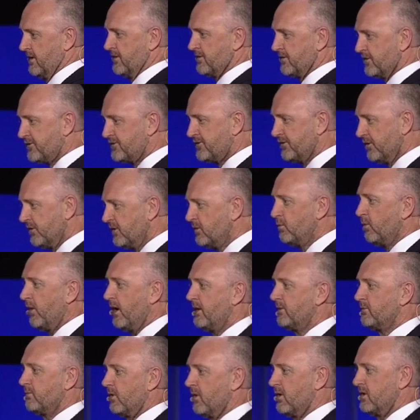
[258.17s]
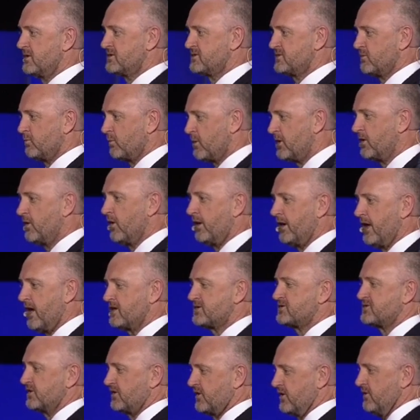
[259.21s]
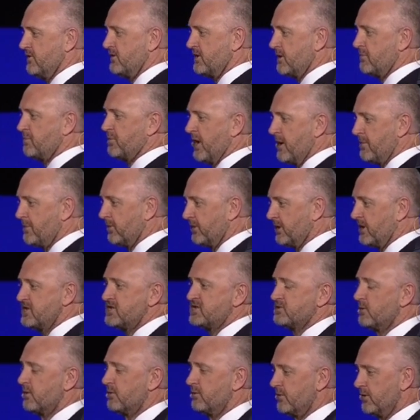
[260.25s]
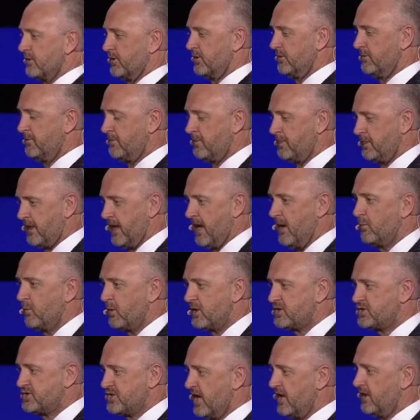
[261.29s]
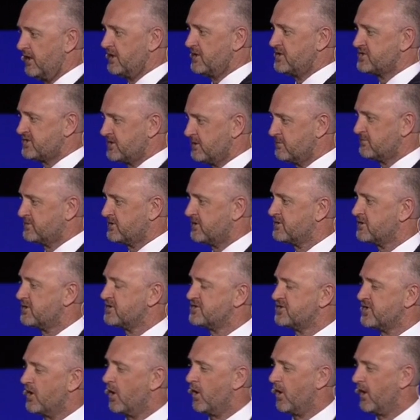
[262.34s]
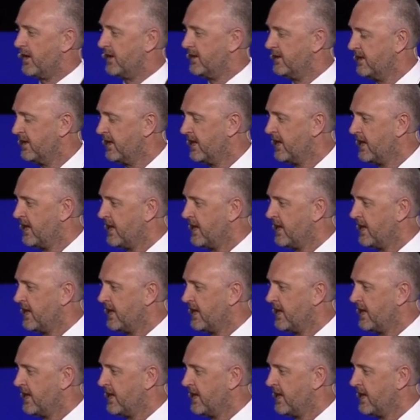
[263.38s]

The third one was we got our security people into a room and we challenged them to design